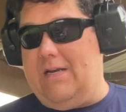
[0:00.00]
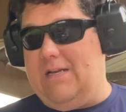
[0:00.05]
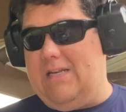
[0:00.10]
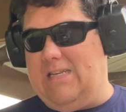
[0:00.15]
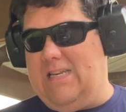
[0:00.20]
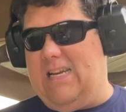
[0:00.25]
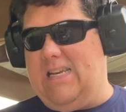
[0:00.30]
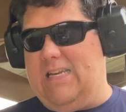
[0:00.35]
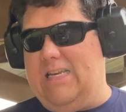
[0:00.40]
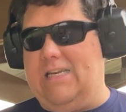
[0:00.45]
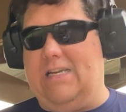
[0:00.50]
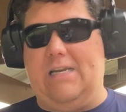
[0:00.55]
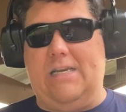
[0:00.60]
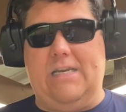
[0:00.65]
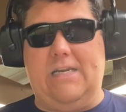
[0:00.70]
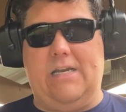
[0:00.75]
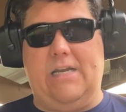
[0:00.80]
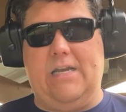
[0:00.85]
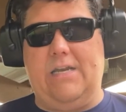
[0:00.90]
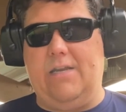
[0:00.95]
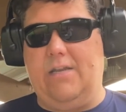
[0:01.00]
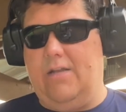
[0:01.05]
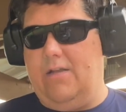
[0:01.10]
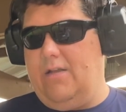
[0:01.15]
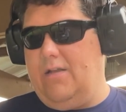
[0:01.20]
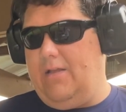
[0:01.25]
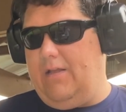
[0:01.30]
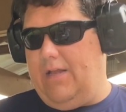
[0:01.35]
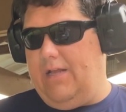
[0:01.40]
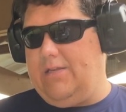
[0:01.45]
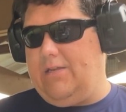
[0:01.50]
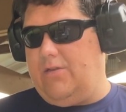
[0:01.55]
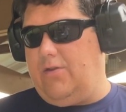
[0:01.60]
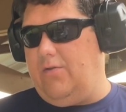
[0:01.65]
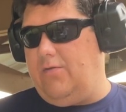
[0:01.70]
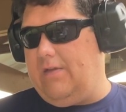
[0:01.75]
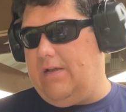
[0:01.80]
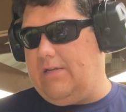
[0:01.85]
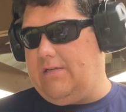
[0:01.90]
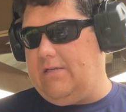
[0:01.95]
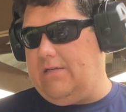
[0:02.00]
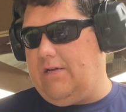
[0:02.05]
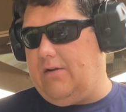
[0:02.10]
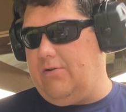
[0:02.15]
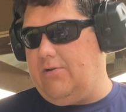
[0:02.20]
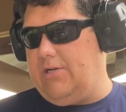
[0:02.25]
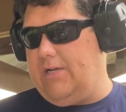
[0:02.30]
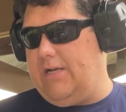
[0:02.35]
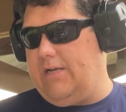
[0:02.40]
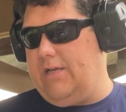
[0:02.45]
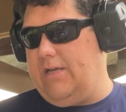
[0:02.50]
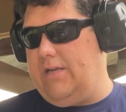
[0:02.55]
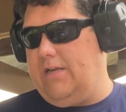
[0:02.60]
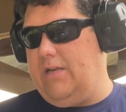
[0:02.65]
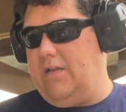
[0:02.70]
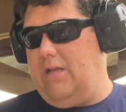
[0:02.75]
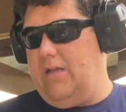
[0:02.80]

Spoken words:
is $19.99. It's a $2,000 shotgun.